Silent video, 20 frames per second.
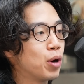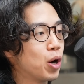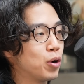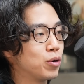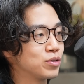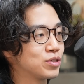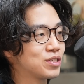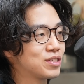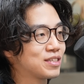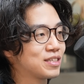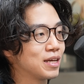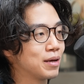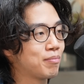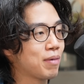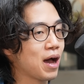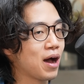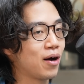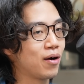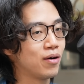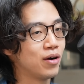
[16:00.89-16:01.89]
posts
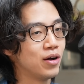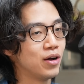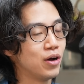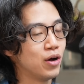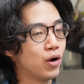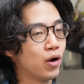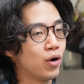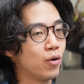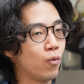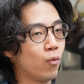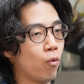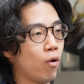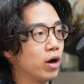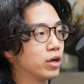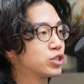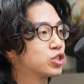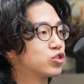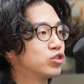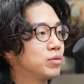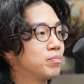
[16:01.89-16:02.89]
about Wall
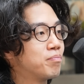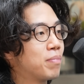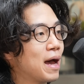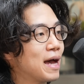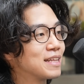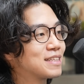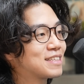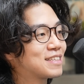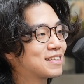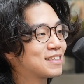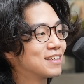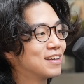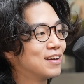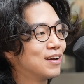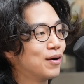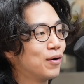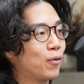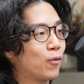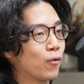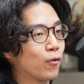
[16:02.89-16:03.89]
Street bets
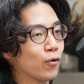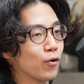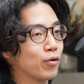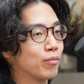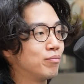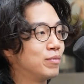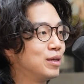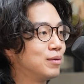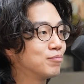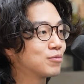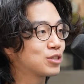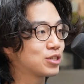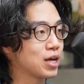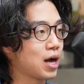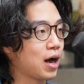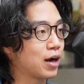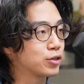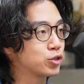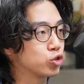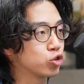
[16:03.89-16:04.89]
mm-hmm. or meme
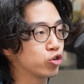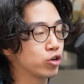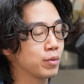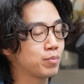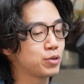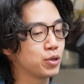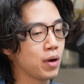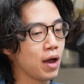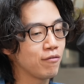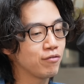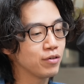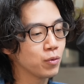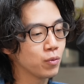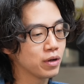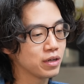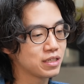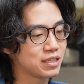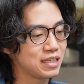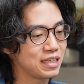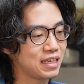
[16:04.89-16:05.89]
stocks or crypto.
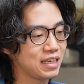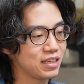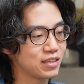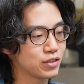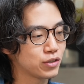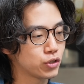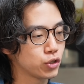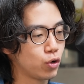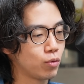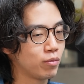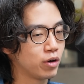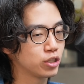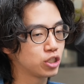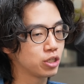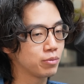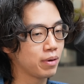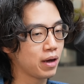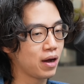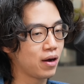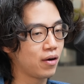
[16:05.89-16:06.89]
Everyone is thinking so much
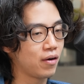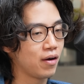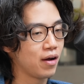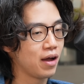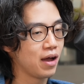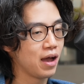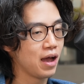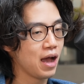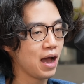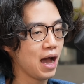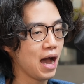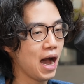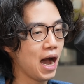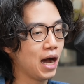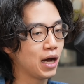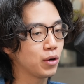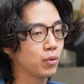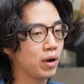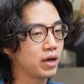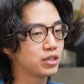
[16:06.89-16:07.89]
about
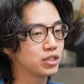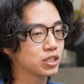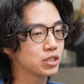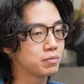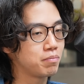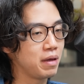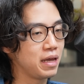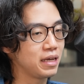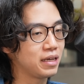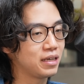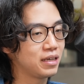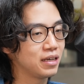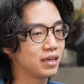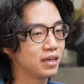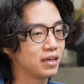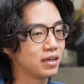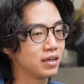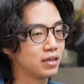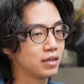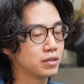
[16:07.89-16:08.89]
how do I just make
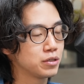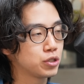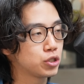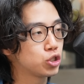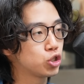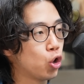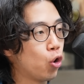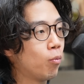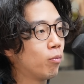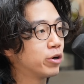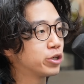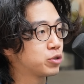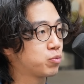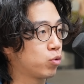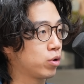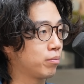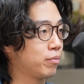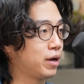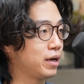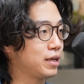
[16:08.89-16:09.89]
so much
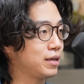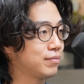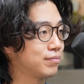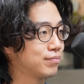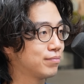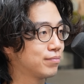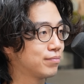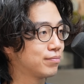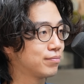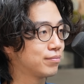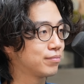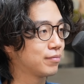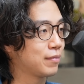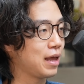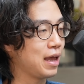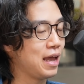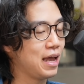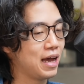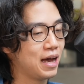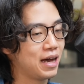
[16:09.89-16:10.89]
more money?
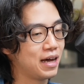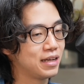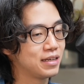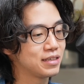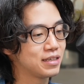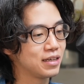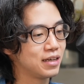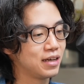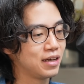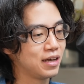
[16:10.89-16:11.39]
And